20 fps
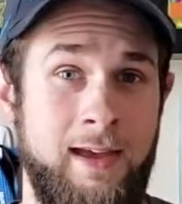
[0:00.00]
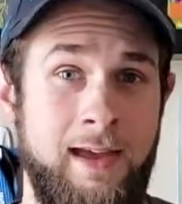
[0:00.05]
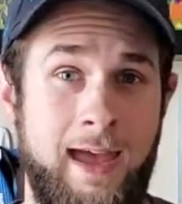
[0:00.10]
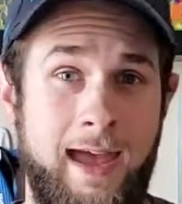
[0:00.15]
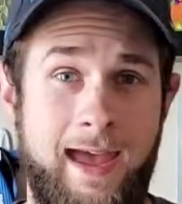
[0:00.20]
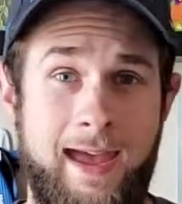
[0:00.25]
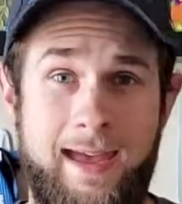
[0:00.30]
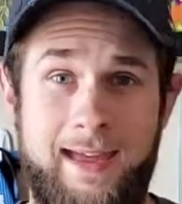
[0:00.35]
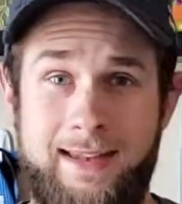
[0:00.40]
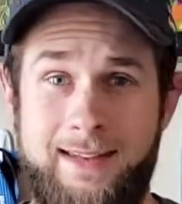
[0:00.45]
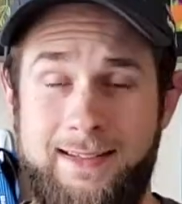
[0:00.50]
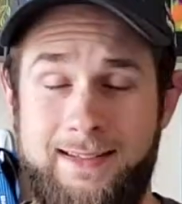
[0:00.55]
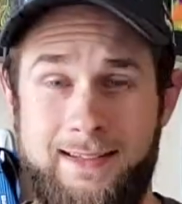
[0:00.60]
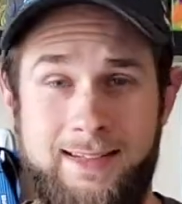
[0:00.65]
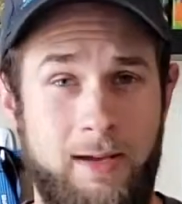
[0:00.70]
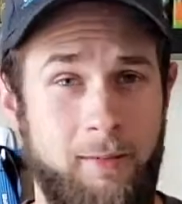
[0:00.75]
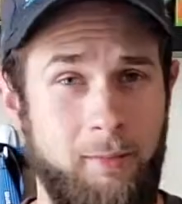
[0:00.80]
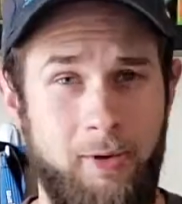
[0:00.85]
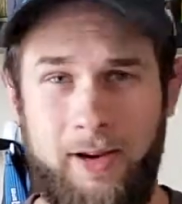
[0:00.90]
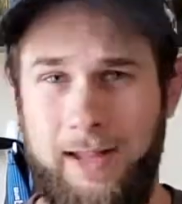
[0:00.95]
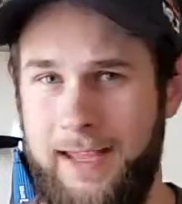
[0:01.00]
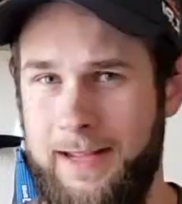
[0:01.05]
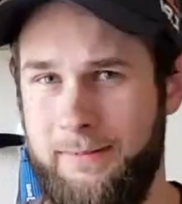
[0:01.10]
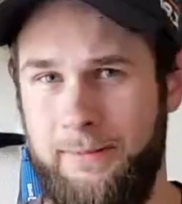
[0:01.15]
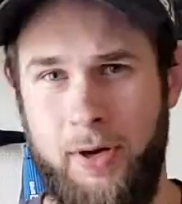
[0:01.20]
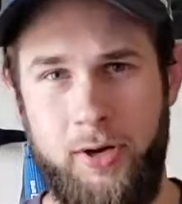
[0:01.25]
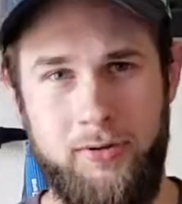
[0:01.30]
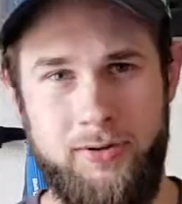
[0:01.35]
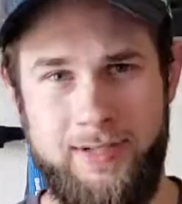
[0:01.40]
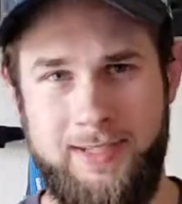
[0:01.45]
and someone had
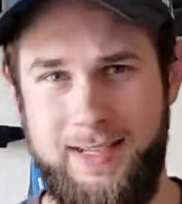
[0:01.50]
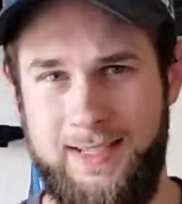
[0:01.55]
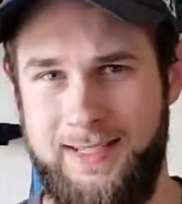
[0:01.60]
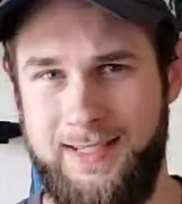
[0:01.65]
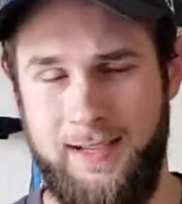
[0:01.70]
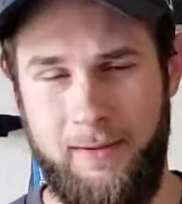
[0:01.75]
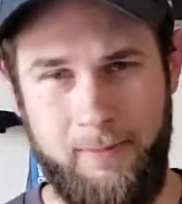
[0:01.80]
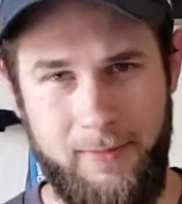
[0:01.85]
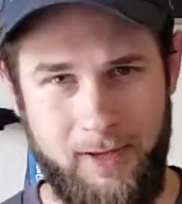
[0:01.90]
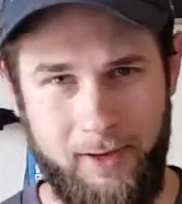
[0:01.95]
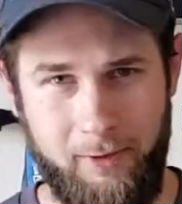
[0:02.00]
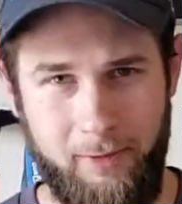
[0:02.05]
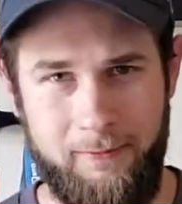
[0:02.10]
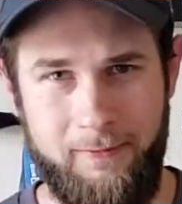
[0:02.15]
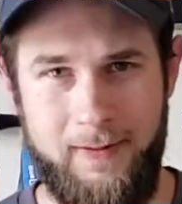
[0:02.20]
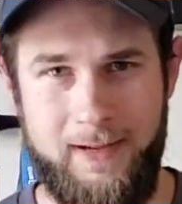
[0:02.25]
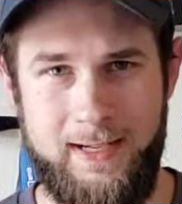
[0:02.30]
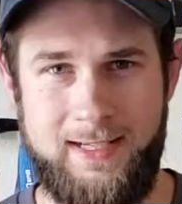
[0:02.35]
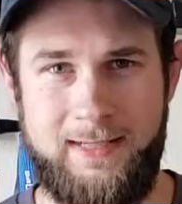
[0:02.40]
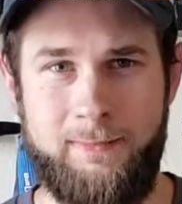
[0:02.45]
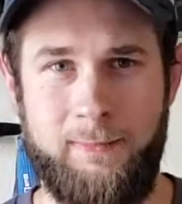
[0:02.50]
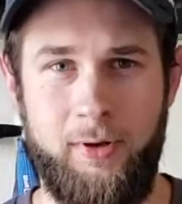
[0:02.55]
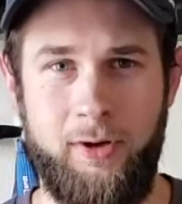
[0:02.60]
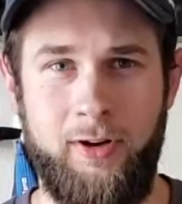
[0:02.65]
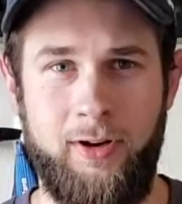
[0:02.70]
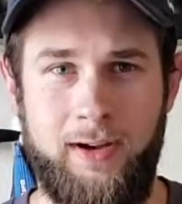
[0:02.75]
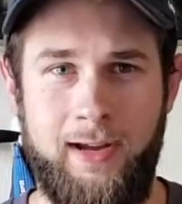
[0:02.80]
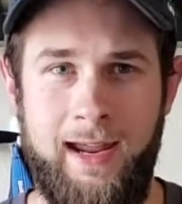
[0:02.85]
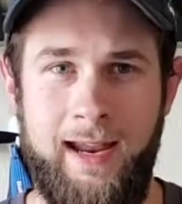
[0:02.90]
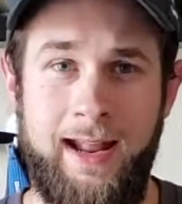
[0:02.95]
posted something on
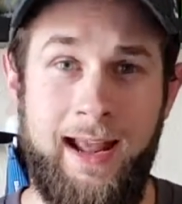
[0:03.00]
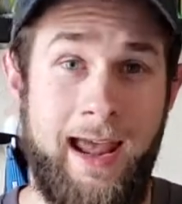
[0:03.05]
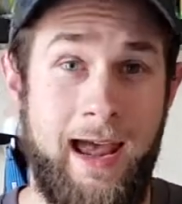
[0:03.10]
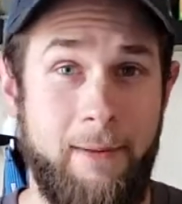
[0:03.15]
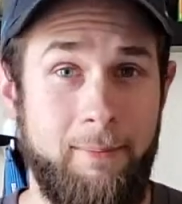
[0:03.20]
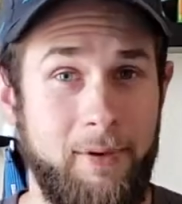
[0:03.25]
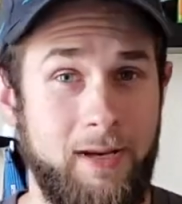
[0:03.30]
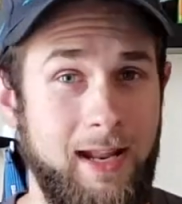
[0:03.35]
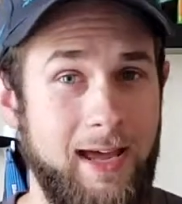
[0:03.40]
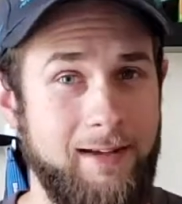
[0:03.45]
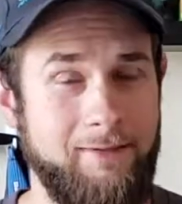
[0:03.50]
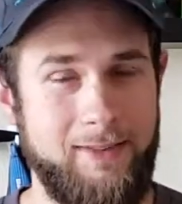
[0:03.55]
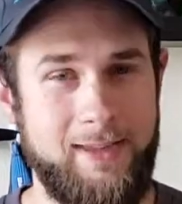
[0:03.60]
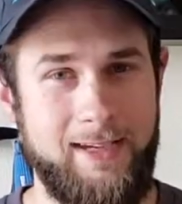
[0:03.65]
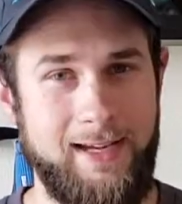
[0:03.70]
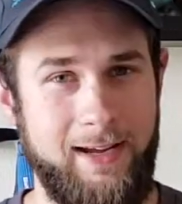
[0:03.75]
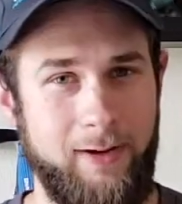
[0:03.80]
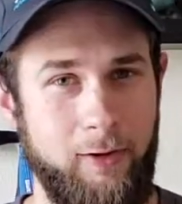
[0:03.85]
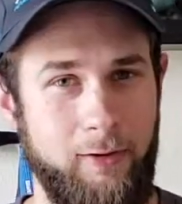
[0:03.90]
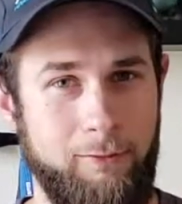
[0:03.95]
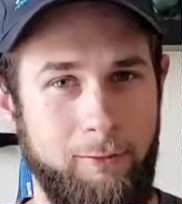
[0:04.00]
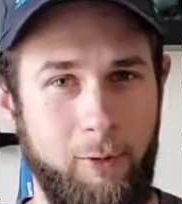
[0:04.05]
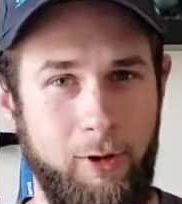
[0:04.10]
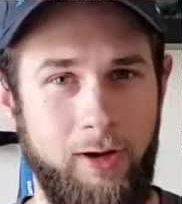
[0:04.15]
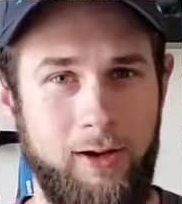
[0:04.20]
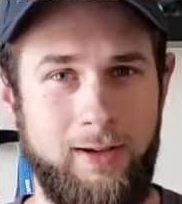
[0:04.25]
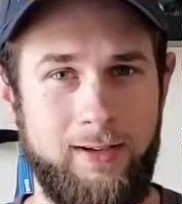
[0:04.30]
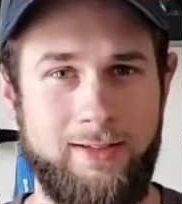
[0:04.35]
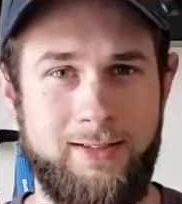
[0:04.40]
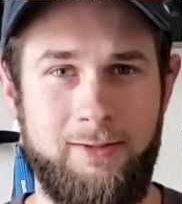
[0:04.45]
Facebook, and I happened to have the day off
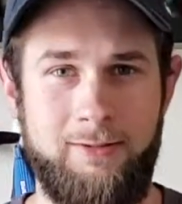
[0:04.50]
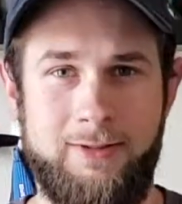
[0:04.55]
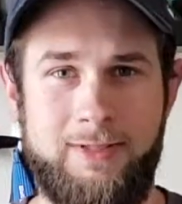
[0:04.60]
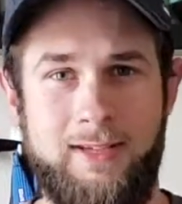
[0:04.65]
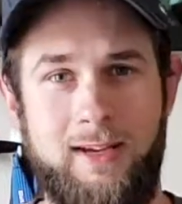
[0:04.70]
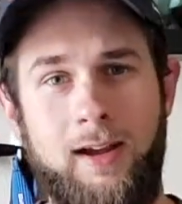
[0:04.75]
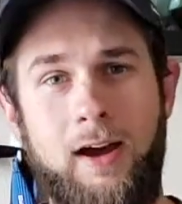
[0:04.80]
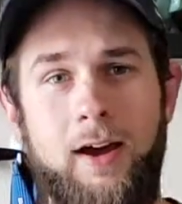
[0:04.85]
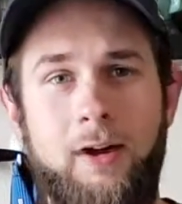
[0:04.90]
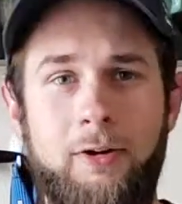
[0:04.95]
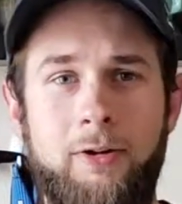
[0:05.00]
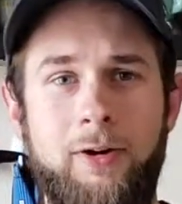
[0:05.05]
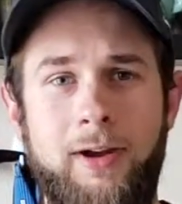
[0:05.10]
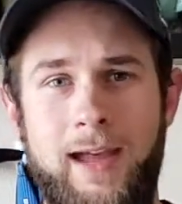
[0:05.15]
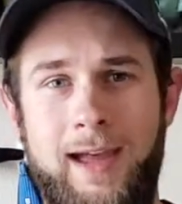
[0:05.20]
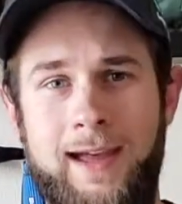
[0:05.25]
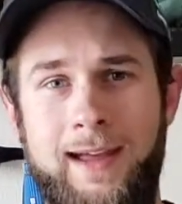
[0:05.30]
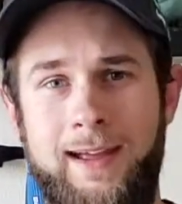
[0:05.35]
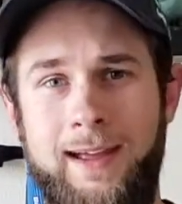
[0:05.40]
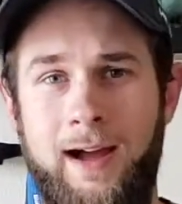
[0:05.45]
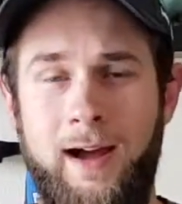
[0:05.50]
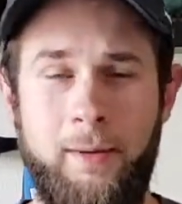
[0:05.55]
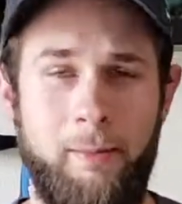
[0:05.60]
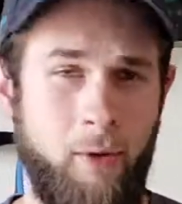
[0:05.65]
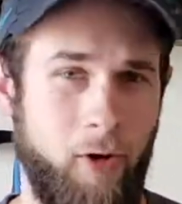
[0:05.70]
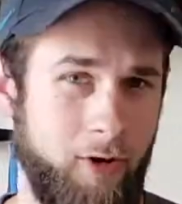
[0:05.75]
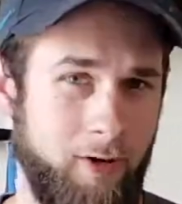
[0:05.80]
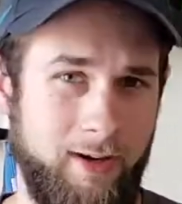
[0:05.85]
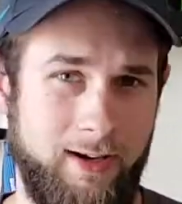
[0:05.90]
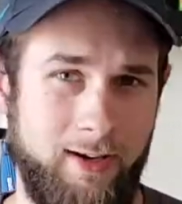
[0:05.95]
work, so I was like, oh, okay, I'm
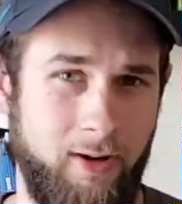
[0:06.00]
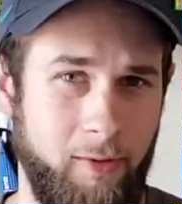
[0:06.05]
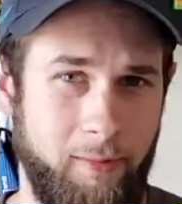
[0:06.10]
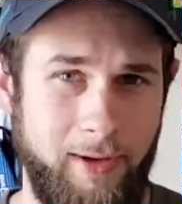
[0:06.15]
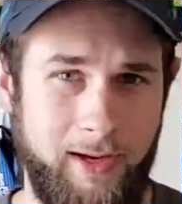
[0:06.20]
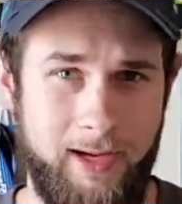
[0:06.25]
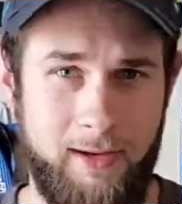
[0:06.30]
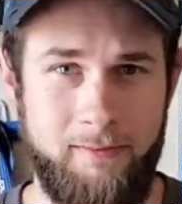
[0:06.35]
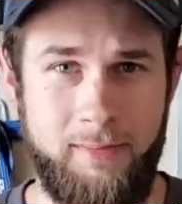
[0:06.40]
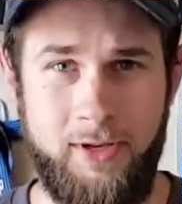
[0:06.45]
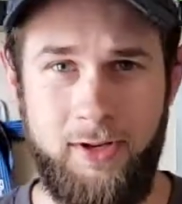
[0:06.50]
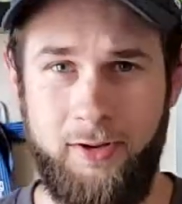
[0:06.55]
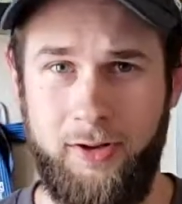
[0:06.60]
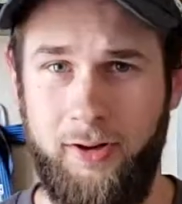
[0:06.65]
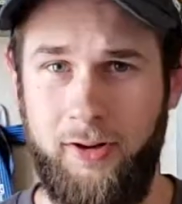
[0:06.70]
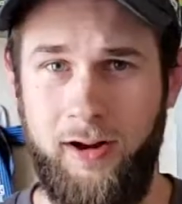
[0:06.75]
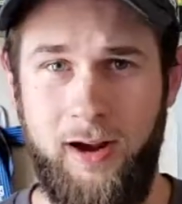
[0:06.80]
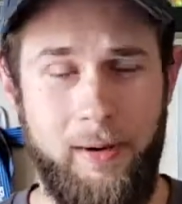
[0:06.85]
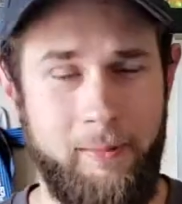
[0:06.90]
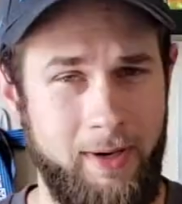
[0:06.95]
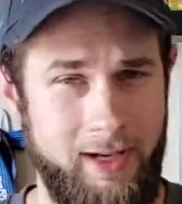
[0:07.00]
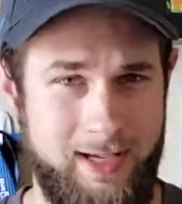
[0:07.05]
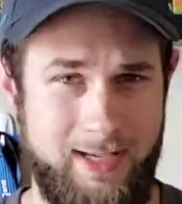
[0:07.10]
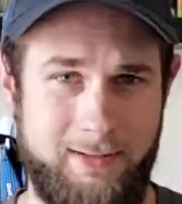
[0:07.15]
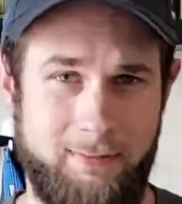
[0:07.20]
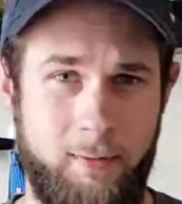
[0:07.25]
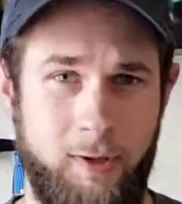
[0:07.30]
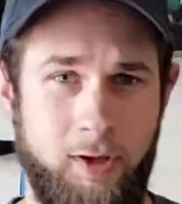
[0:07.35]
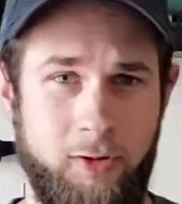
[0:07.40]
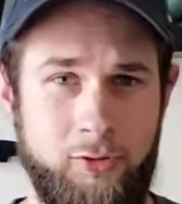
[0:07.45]
already on my computer, I might
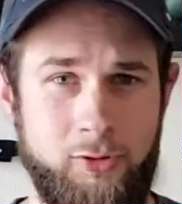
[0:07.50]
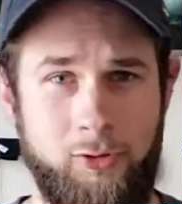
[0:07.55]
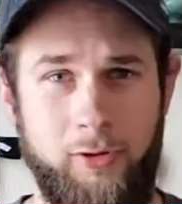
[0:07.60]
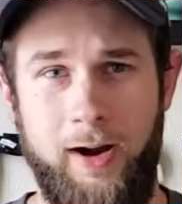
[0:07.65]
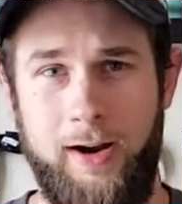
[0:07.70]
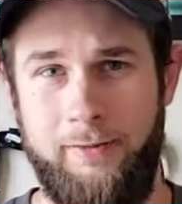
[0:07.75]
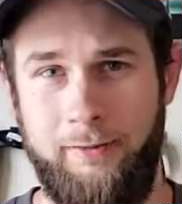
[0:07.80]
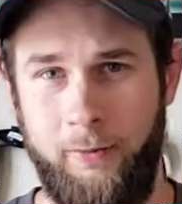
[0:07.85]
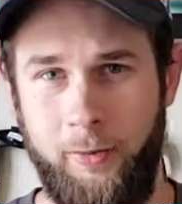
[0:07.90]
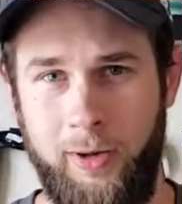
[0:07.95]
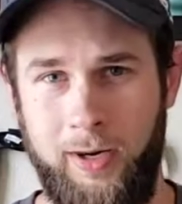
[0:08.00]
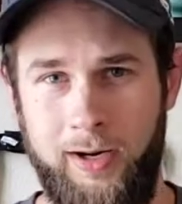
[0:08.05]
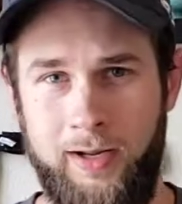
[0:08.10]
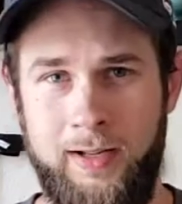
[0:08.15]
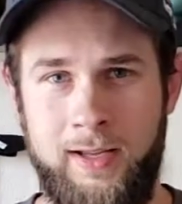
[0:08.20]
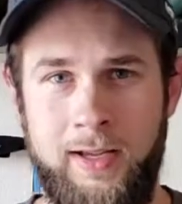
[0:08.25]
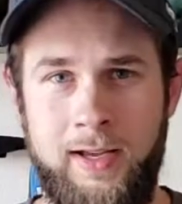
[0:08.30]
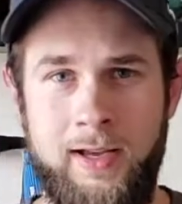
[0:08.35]
as well try for it.